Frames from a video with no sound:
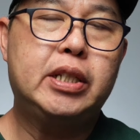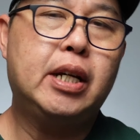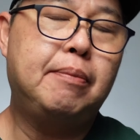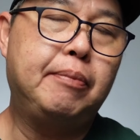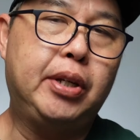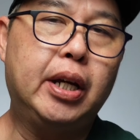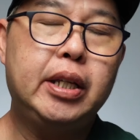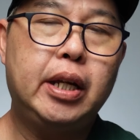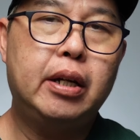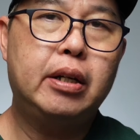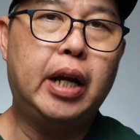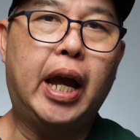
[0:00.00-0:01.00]
up, Ian
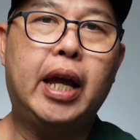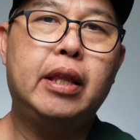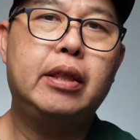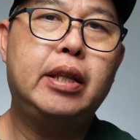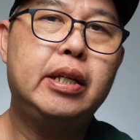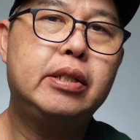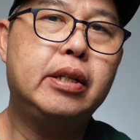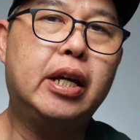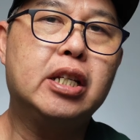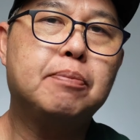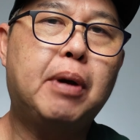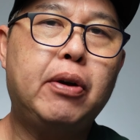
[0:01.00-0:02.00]
here, and this
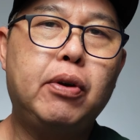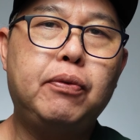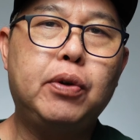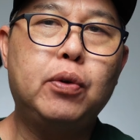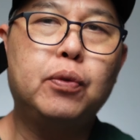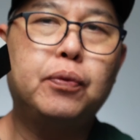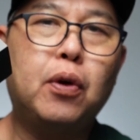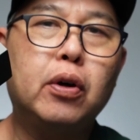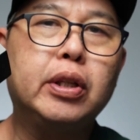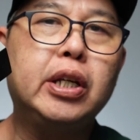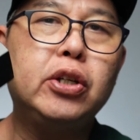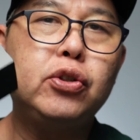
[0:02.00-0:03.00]
is my review
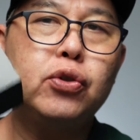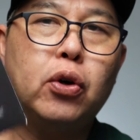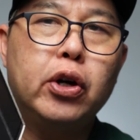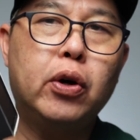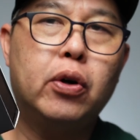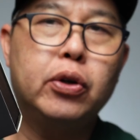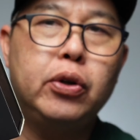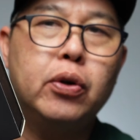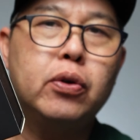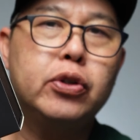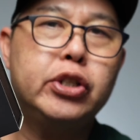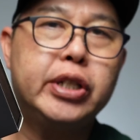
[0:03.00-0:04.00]
for the
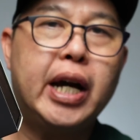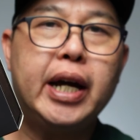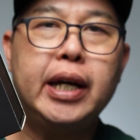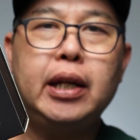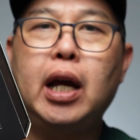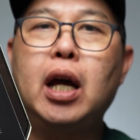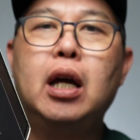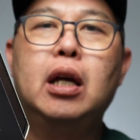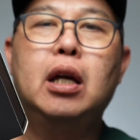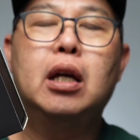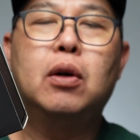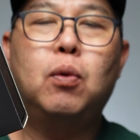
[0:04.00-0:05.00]
Joyodio Shine
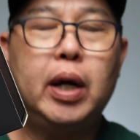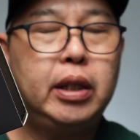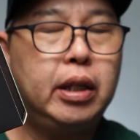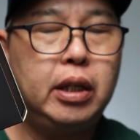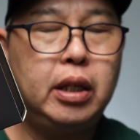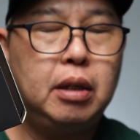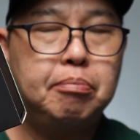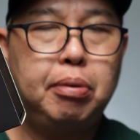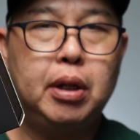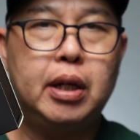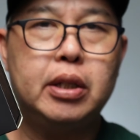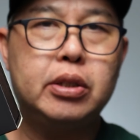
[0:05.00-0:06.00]
1DD
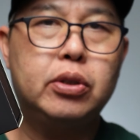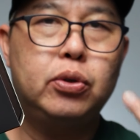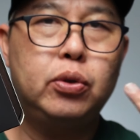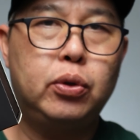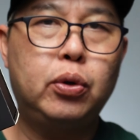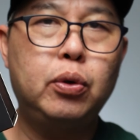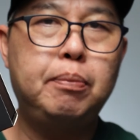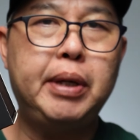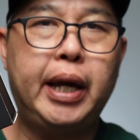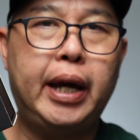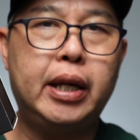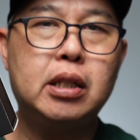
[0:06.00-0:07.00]
plus
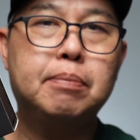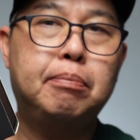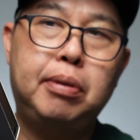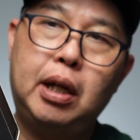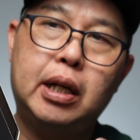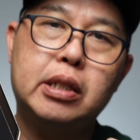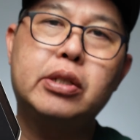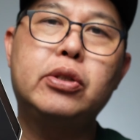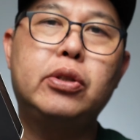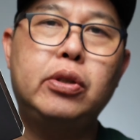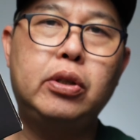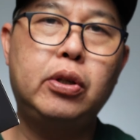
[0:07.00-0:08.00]
2BA's plus
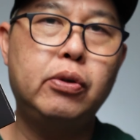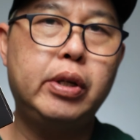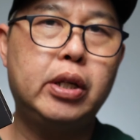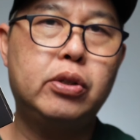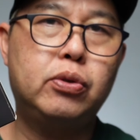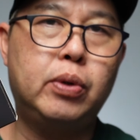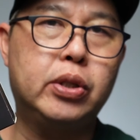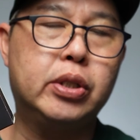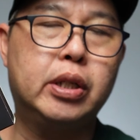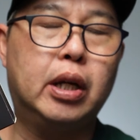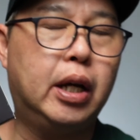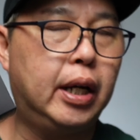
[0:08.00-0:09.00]
tuning
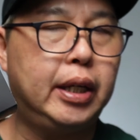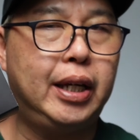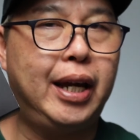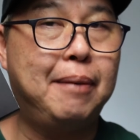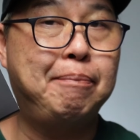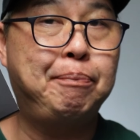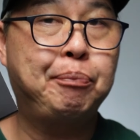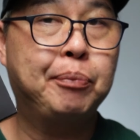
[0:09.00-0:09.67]
switch IEM.